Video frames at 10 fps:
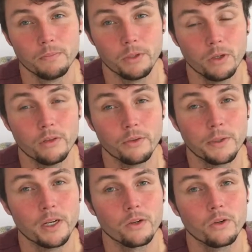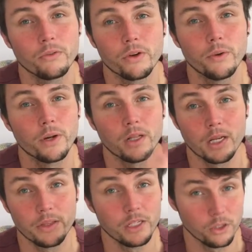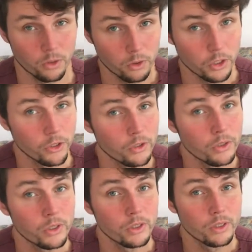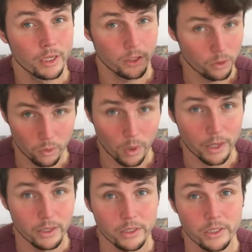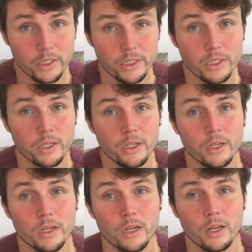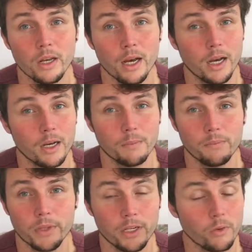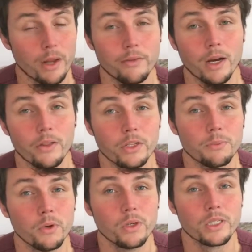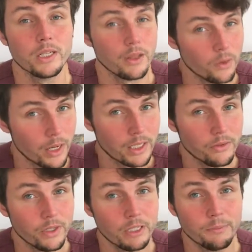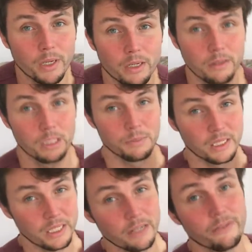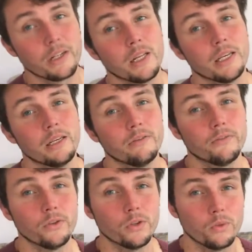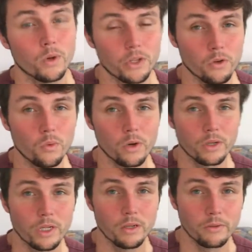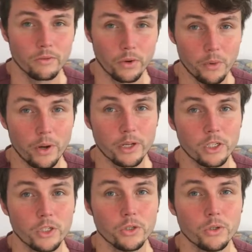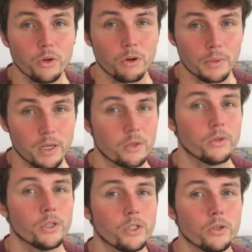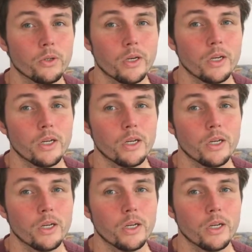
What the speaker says: purely for parkour and free running, these are good shoes, they're good runners, they're great for other sports and other activities, but specifically for what you want in a free running shoe or a parkour shoe,